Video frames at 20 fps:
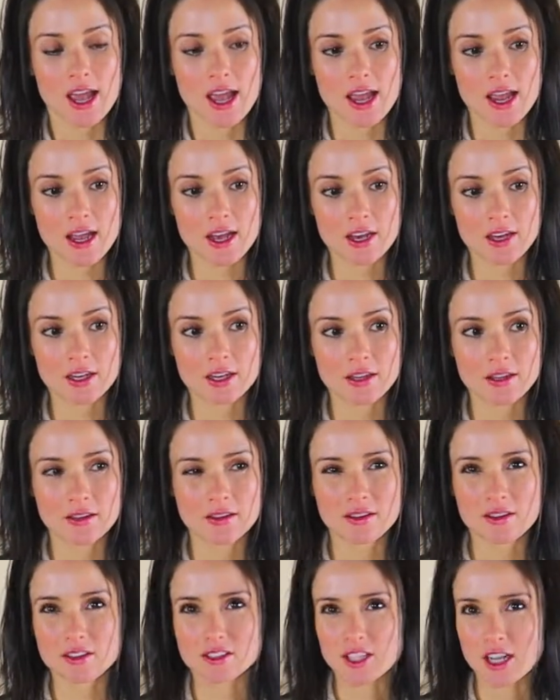
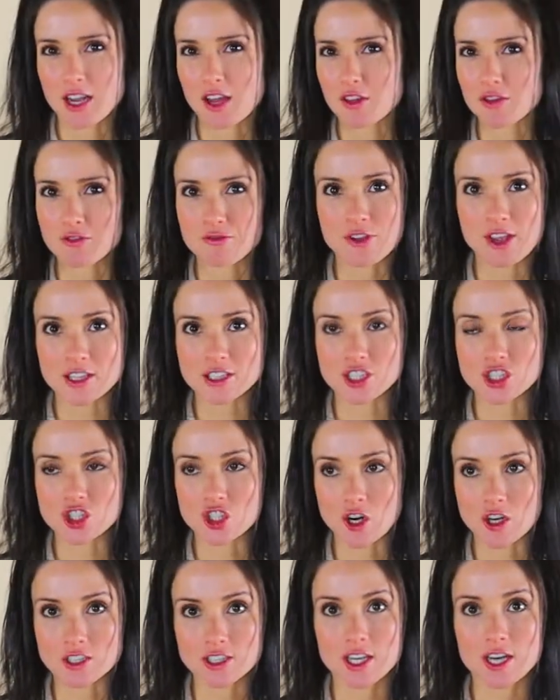And there's like other fancy
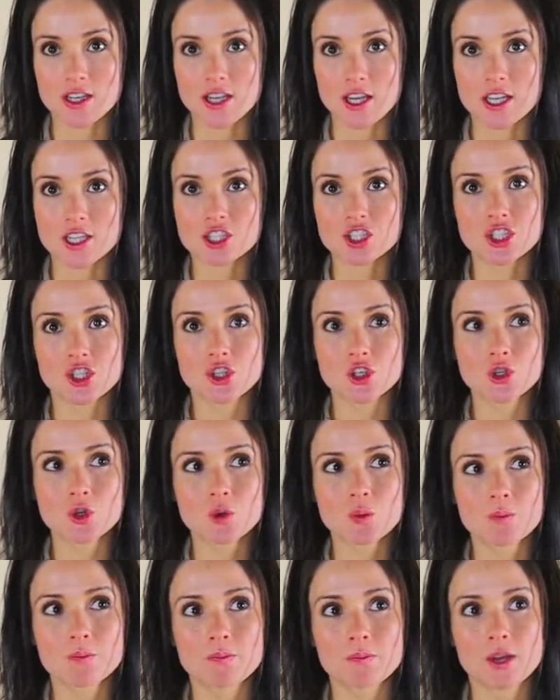jars that I like too,